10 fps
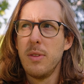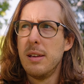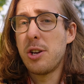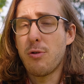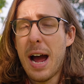I'd
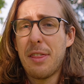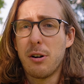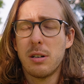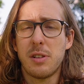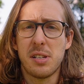much
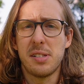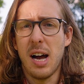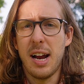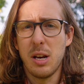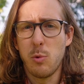rather the
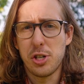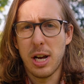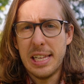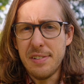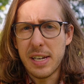society in which
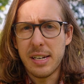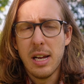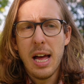I live in